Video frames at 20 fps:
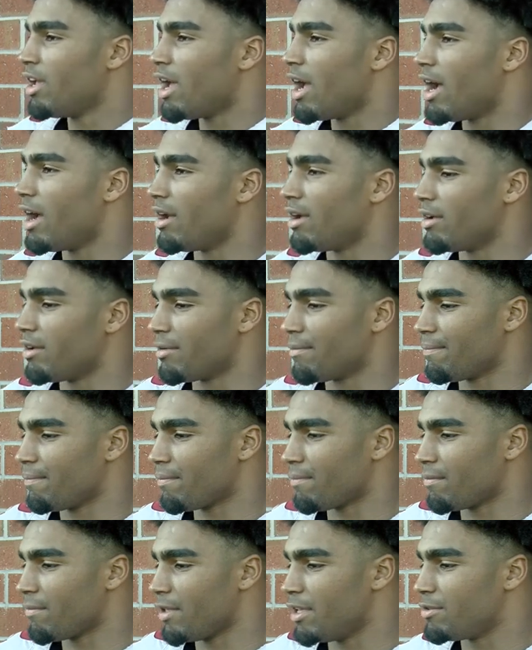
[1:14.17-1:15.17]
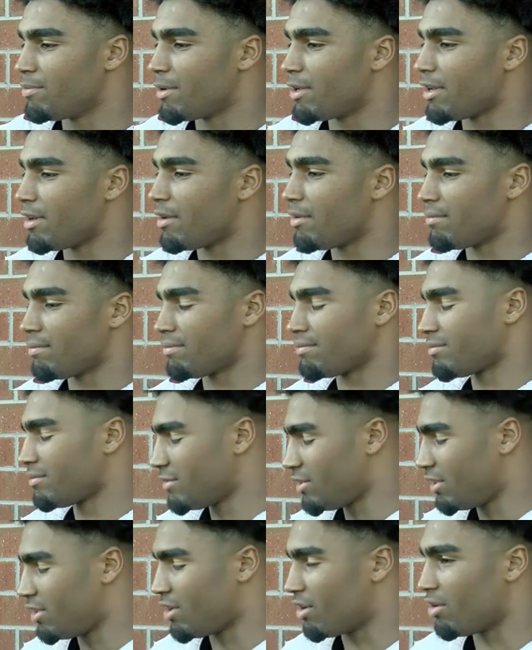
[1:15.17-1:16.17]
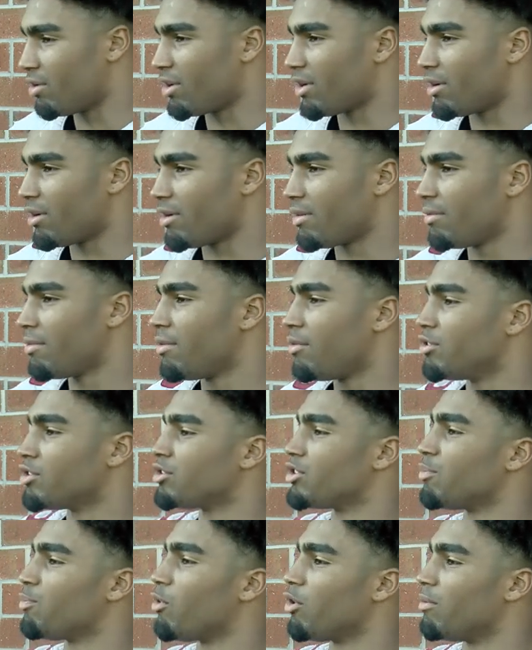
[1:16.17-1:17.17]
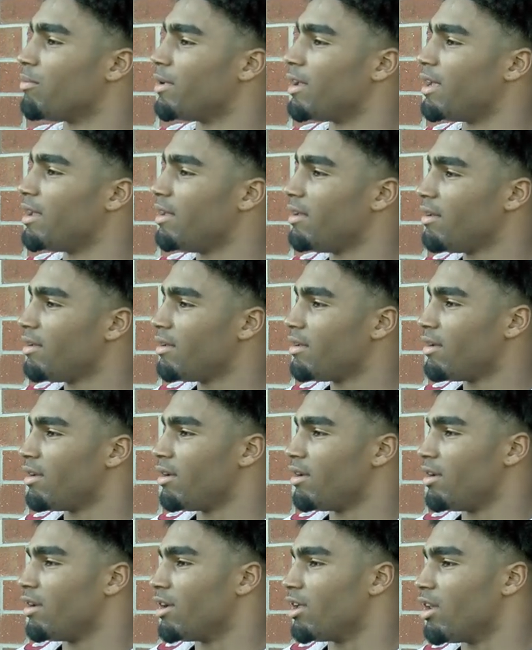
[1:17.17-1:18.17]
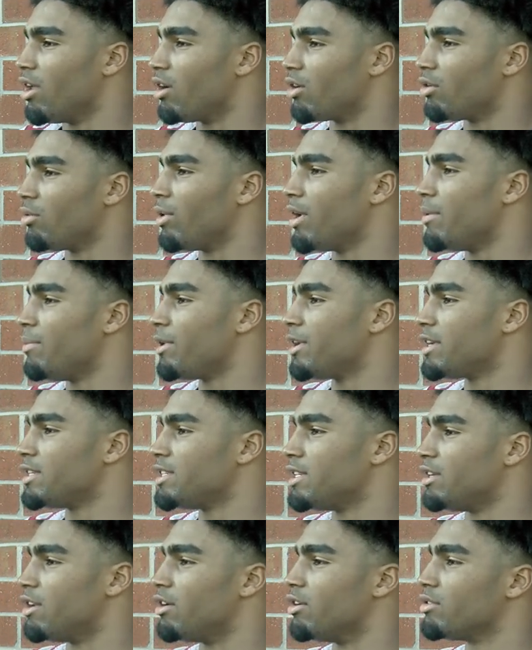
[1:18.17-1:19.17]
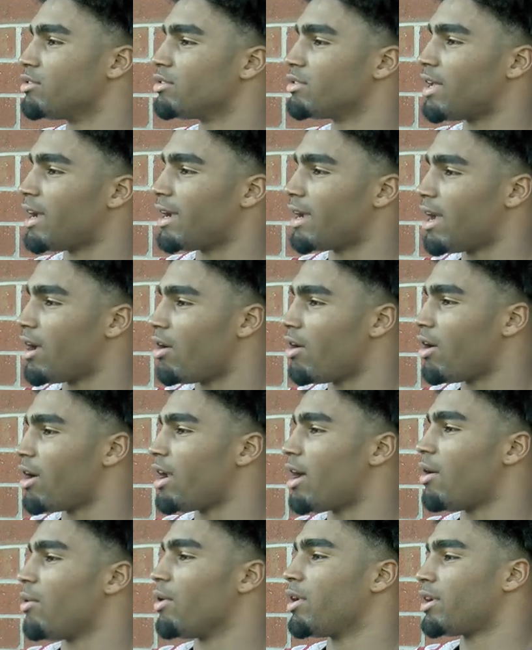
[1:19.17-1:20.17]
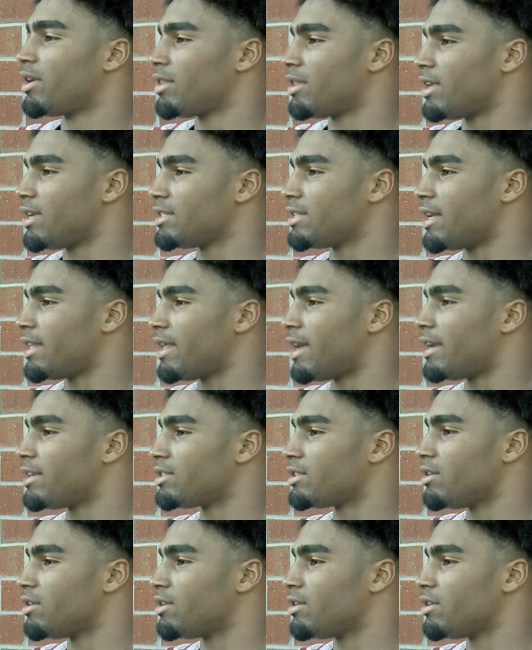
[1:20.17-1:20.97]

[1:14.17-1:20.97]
uh, he's been you know uh, supporting me along the way because he knows like how hard I work and things like that.